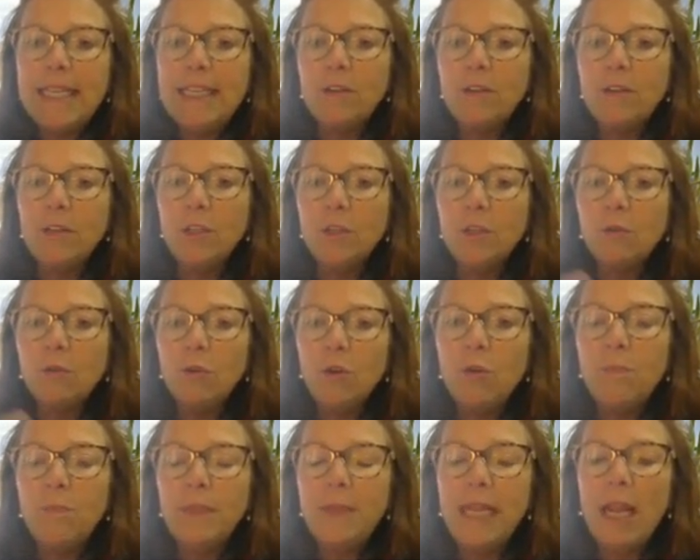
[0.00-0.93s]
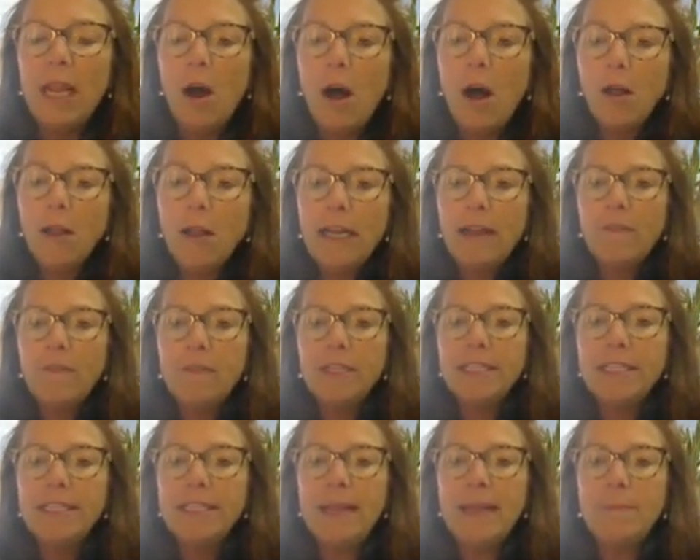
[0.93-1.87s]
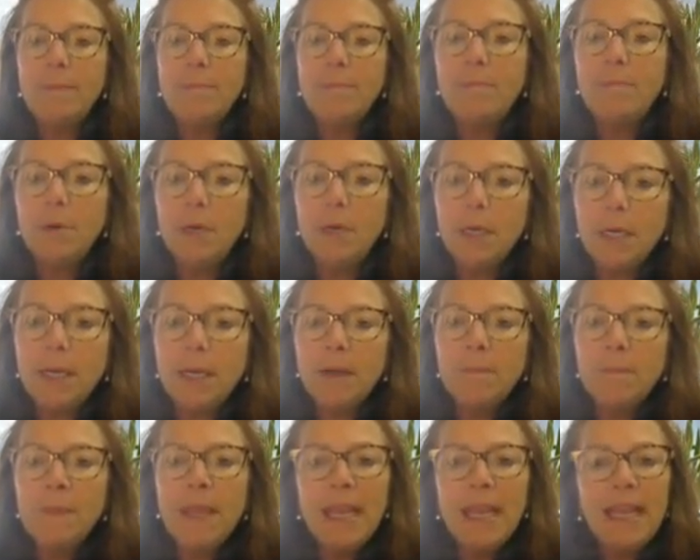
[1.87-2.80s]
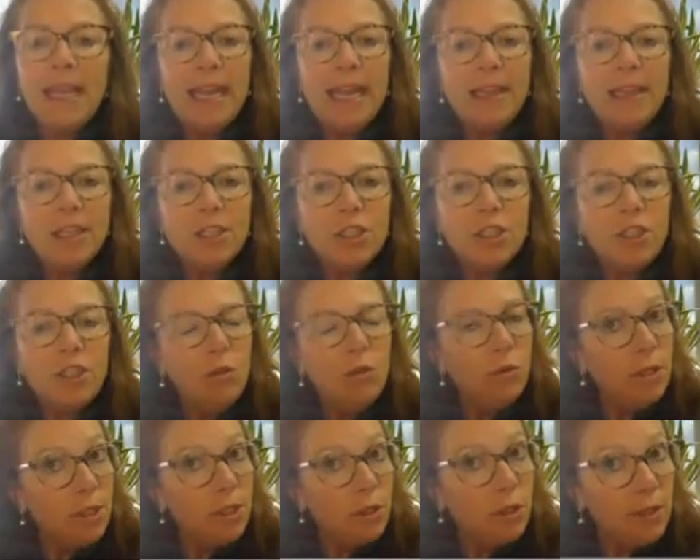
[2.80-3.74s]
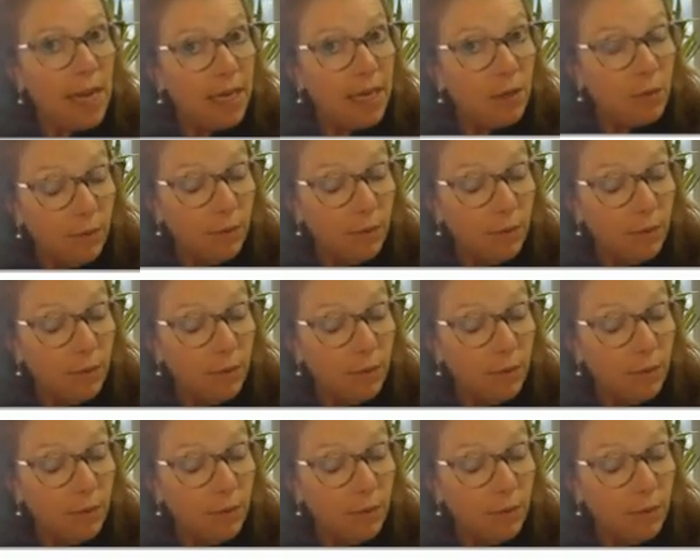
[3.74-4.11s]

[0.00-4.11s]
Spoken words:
They're in the group. They all have the same book. And the students are kind of